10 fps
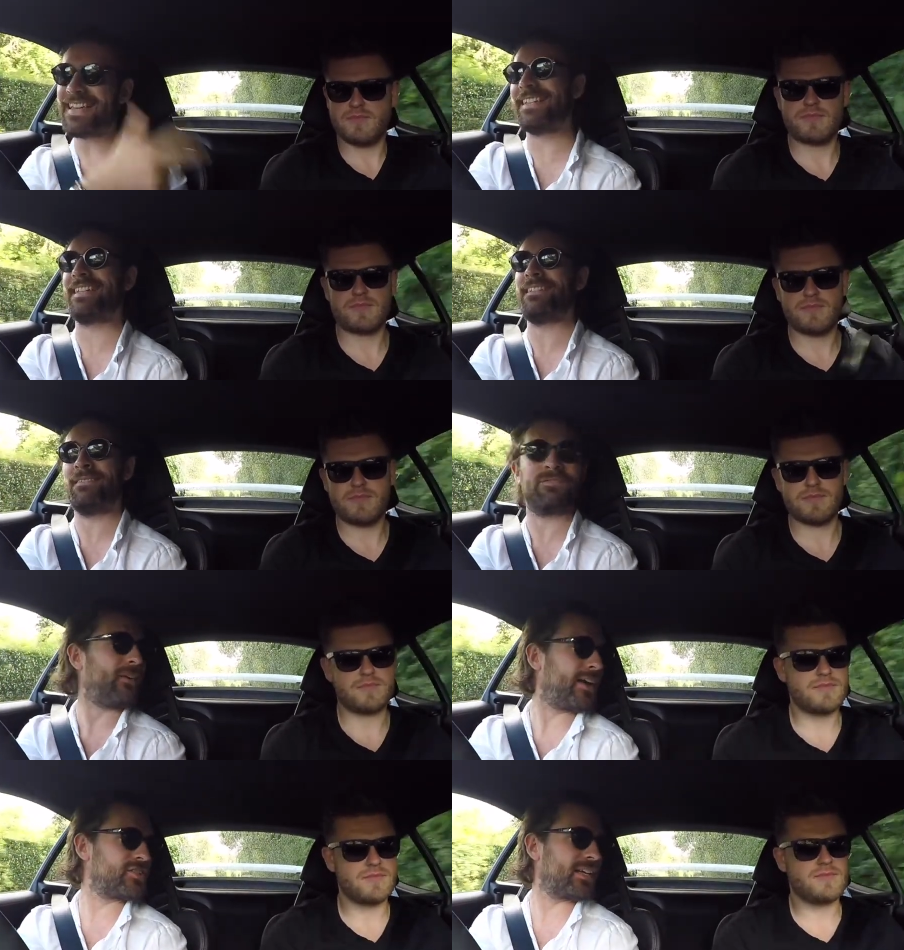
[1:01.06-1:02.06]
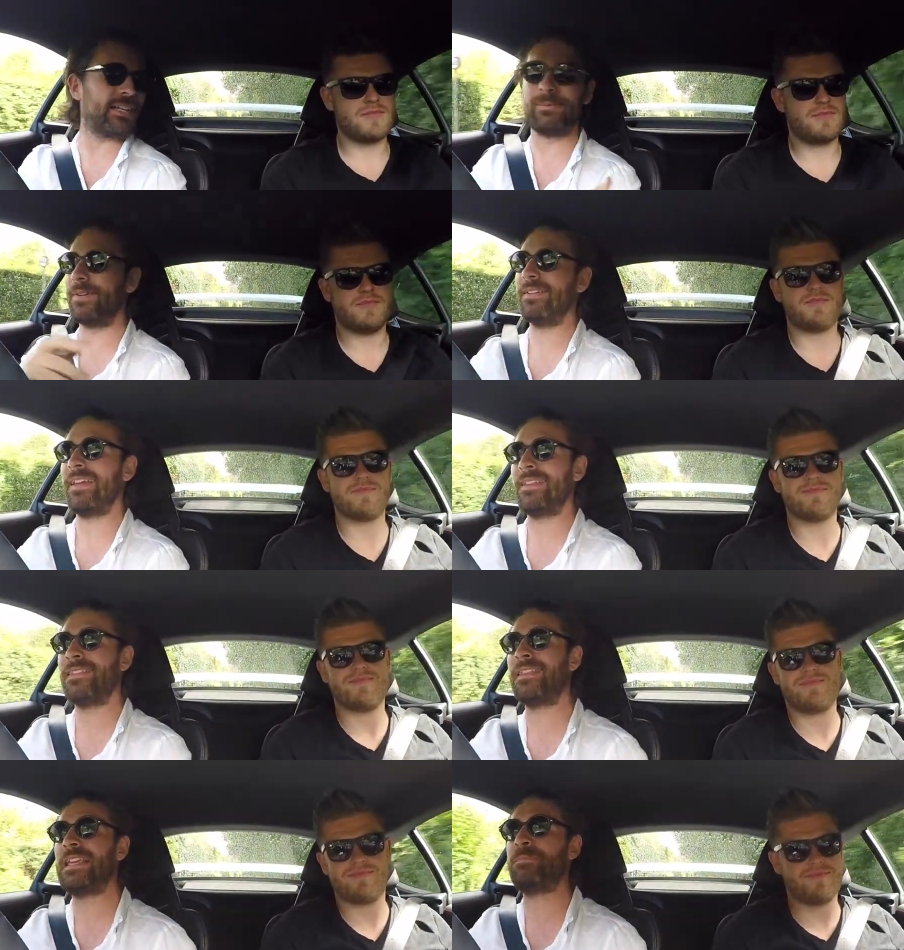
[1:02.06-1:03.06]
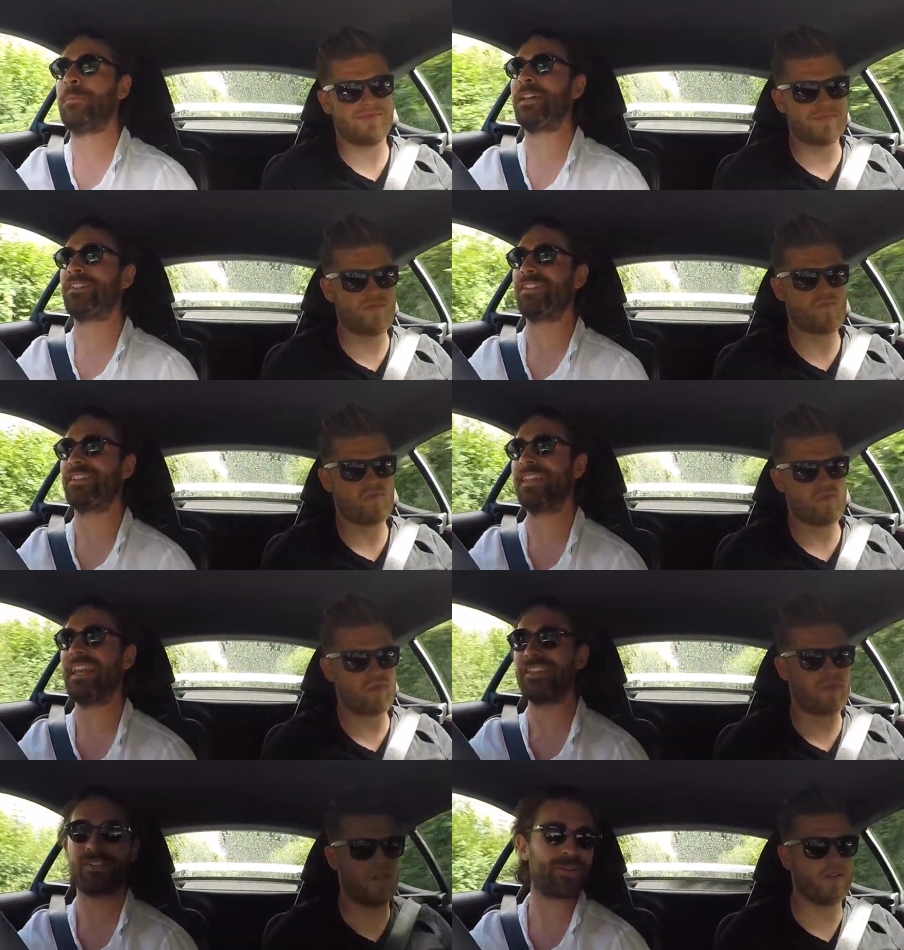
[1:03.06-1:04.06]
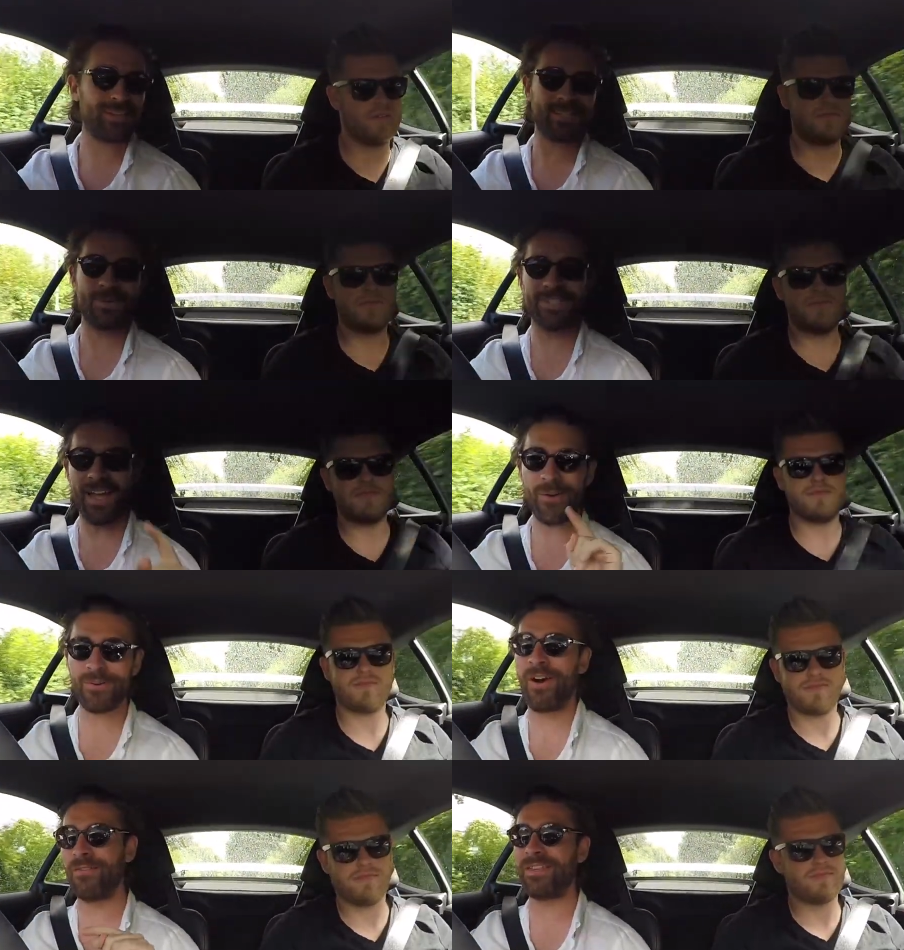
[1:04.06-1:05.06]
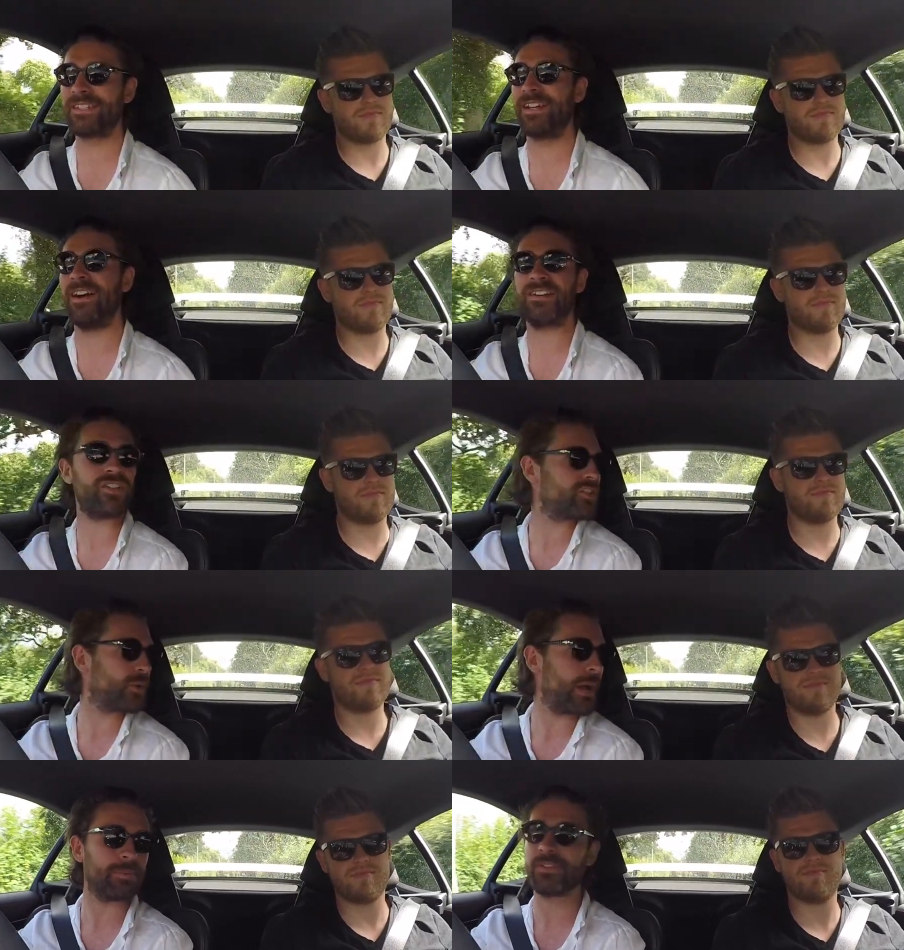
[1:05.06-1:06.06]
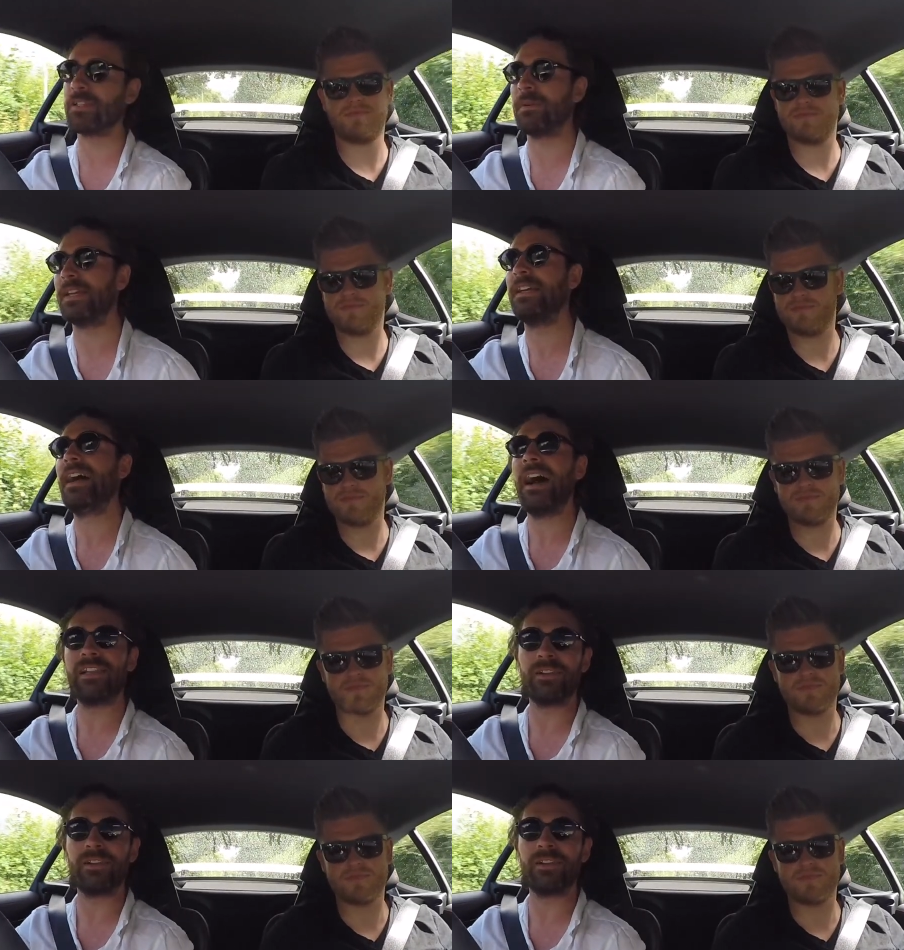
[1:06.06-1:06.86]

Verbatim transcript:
Speaker 1: this fine gentleman in the passenger seat is Chris who is the owner of this car and just so happens to be a